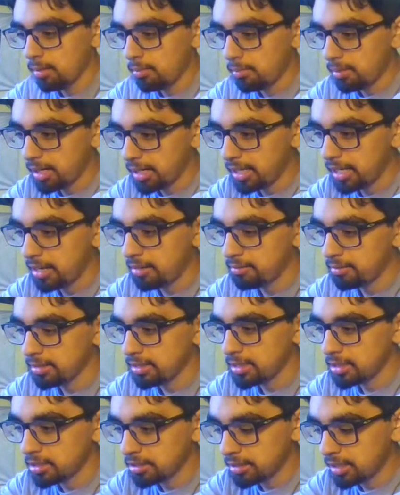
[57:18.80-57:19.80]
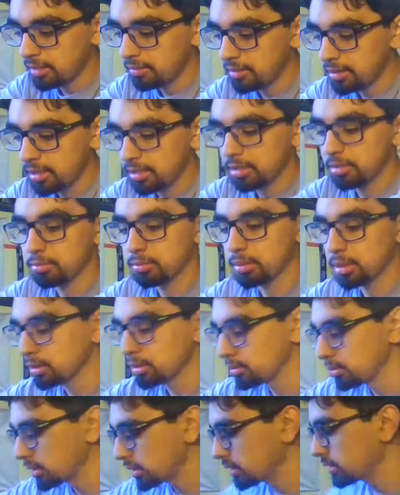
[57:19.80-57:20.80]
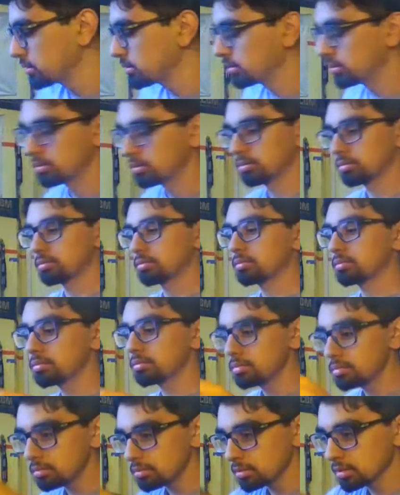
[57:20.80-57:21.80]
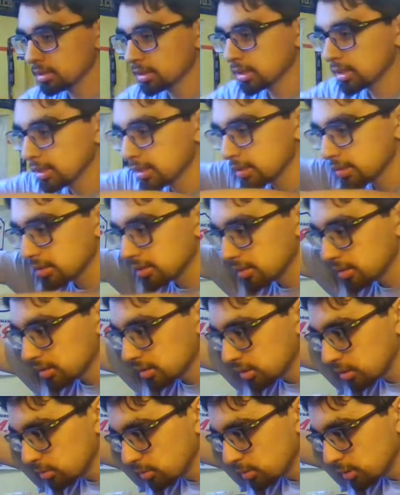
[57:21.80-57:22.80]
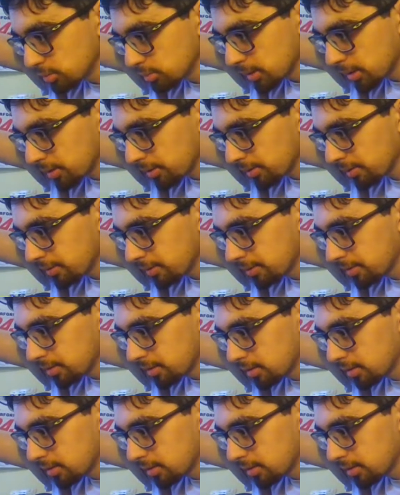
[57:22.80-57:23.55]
but I can't really drive it in the road because it's too small.